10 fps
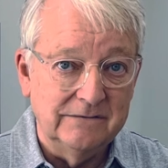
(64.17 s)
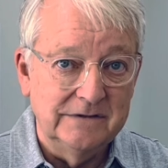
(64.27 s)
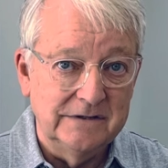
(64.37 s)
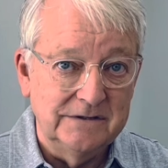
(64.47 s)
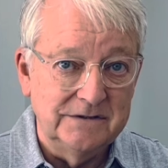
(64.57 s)

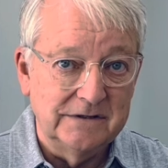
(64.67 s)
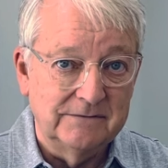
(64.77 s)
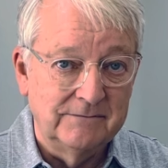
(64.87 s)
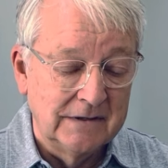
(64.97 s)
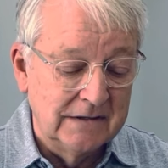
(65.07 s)
retention.
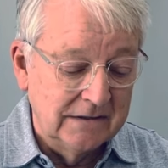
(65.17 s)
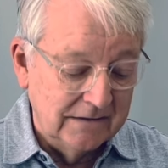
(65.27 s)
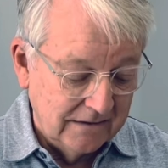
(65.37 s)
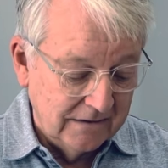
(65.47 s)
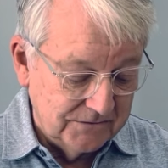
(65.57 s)

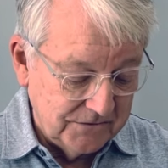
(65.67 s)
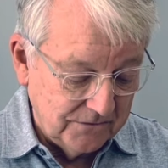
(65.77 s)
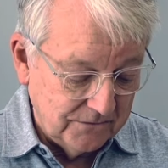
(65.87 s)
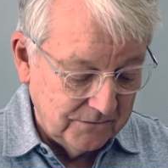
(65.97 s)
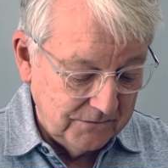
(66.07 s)

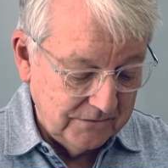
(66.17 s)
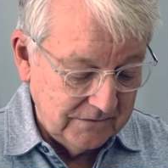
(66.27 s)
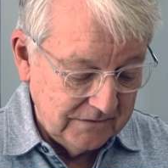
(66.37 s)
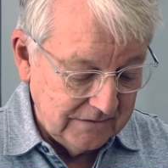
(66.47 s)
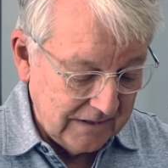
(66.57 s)
So you can